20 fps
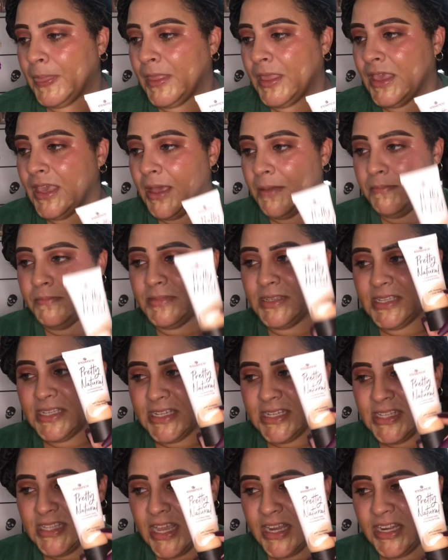Yeah,
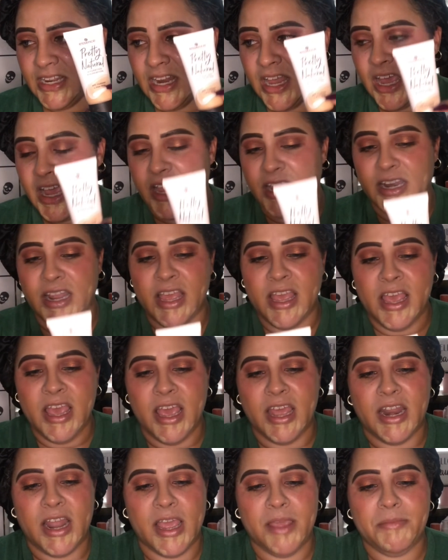$6.99.
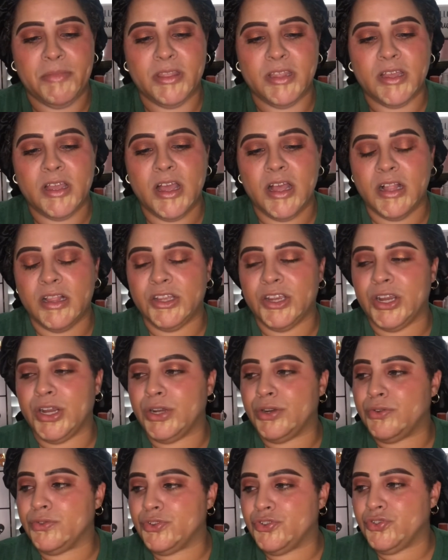And I'm in the color
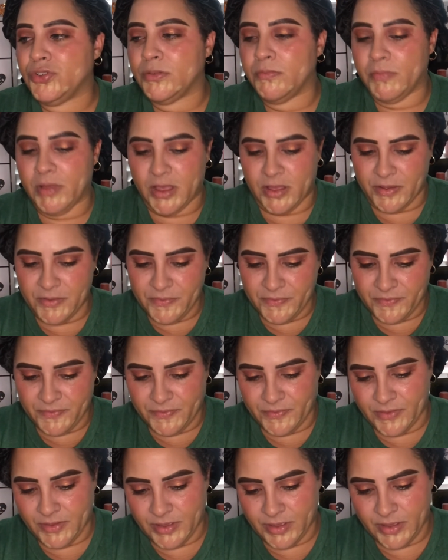Neutral Buff.
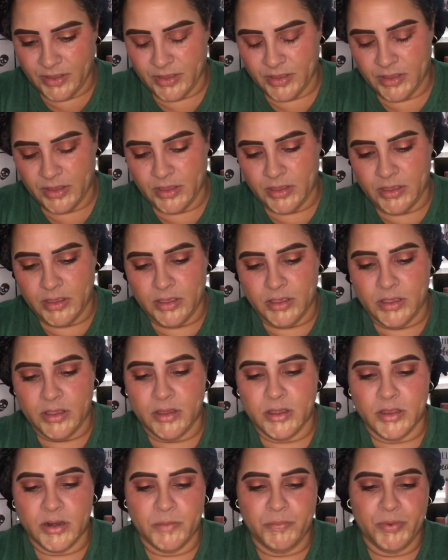
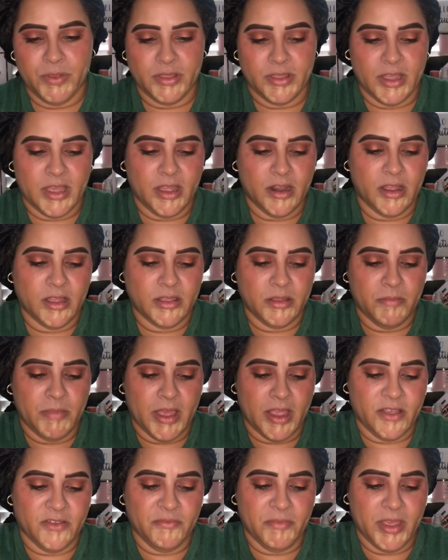I'm going to put that on the
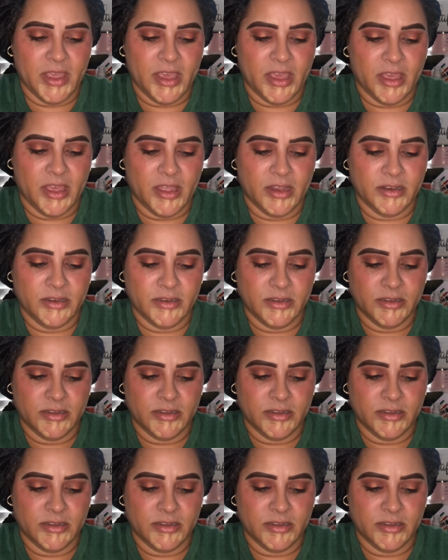back of my hand.